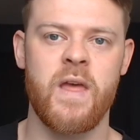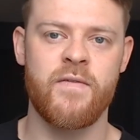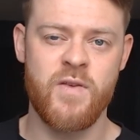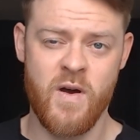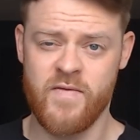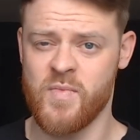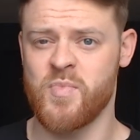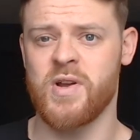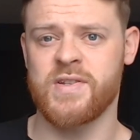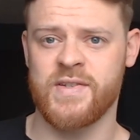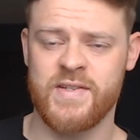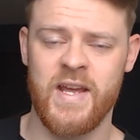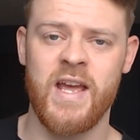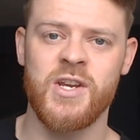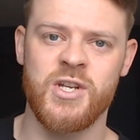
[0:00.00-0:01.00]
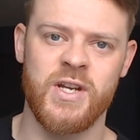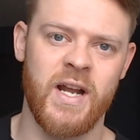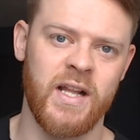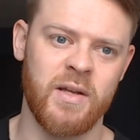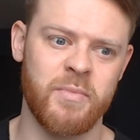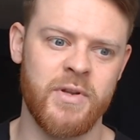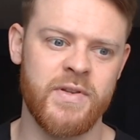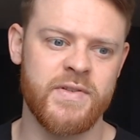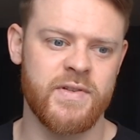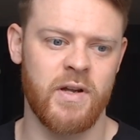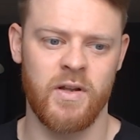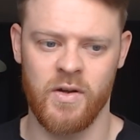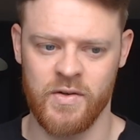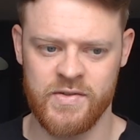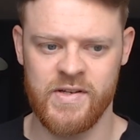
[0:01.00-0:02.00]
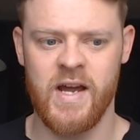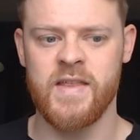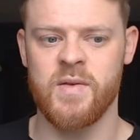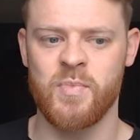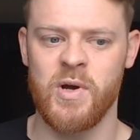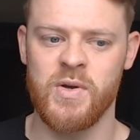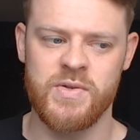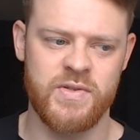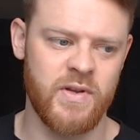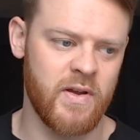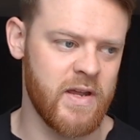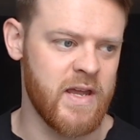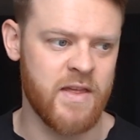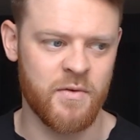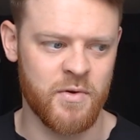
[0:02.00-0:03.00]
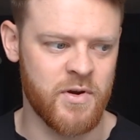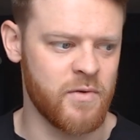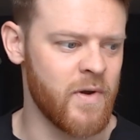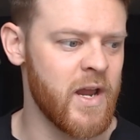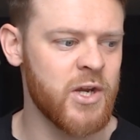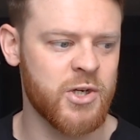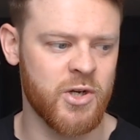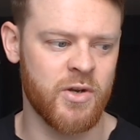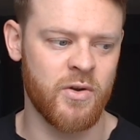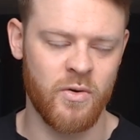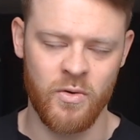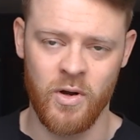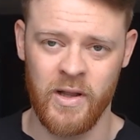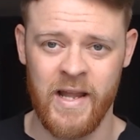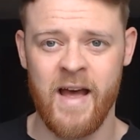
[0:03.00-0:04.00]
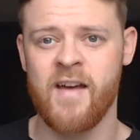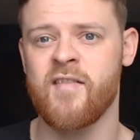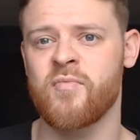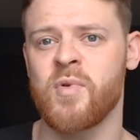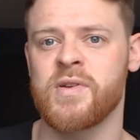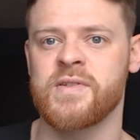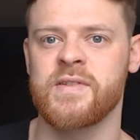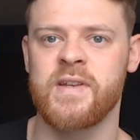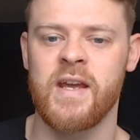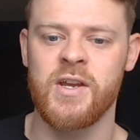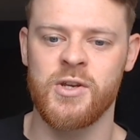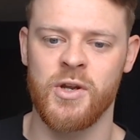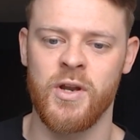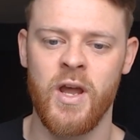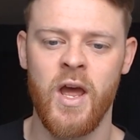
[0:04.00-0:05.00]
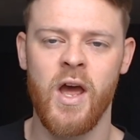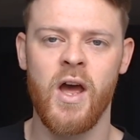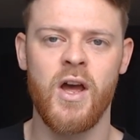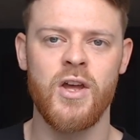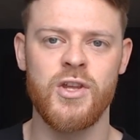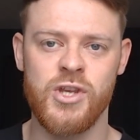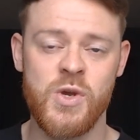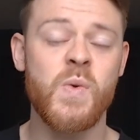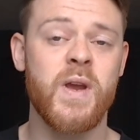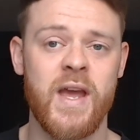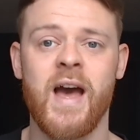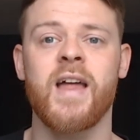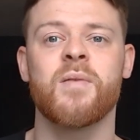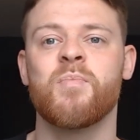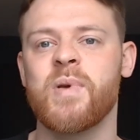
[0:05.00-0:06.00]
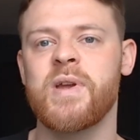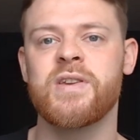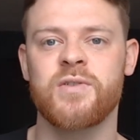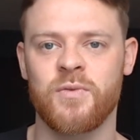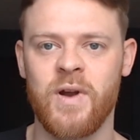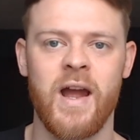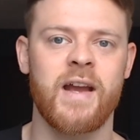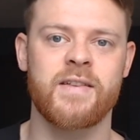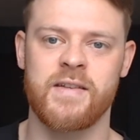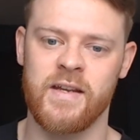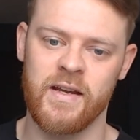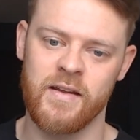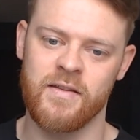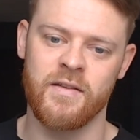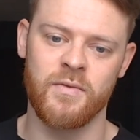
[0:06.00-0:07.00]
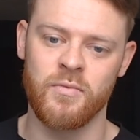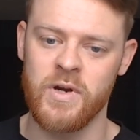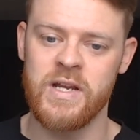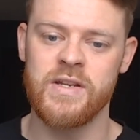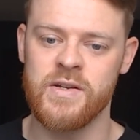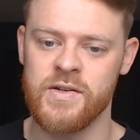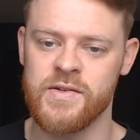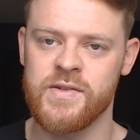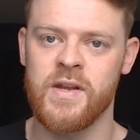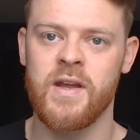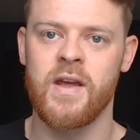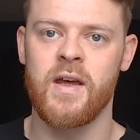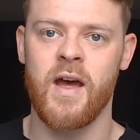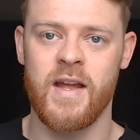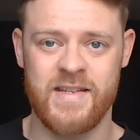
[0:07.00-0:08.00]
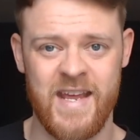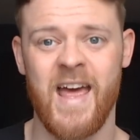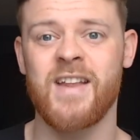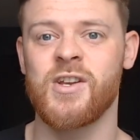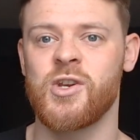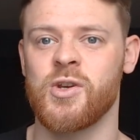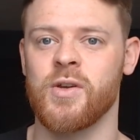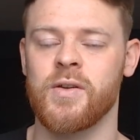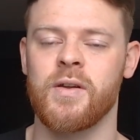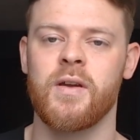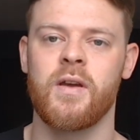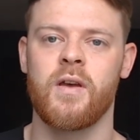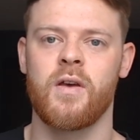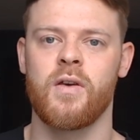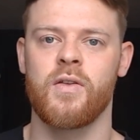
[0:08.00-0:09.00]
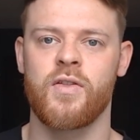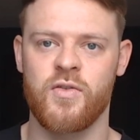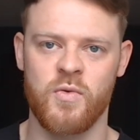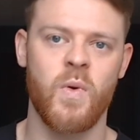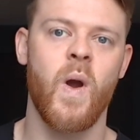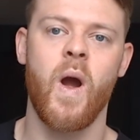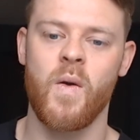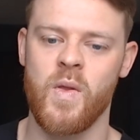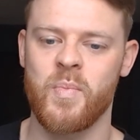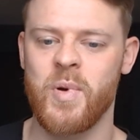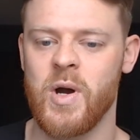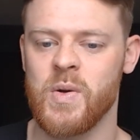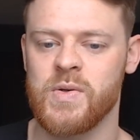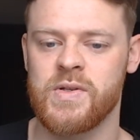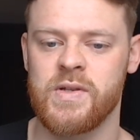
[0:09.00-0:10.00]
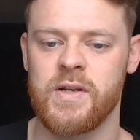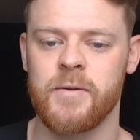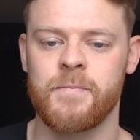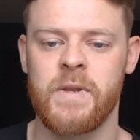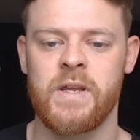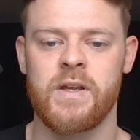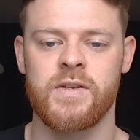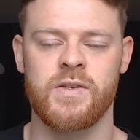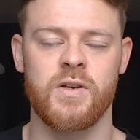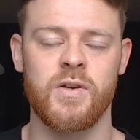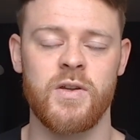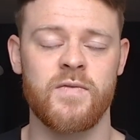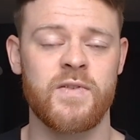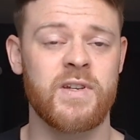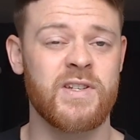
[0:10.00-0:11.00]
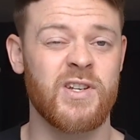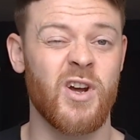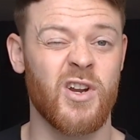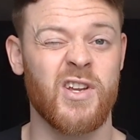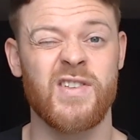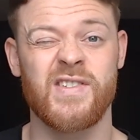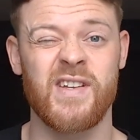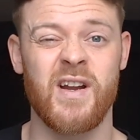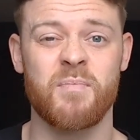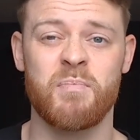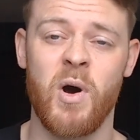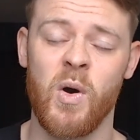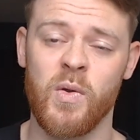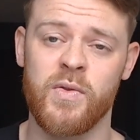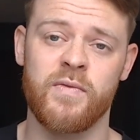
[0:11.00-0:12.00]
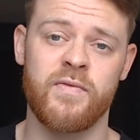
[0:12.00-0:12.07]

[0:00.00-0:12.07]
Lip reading: if you have a presentation element alongside the poster, either a narration or a live presentation, you can be directing the reader's attention throughout the poster. So you've got to consider both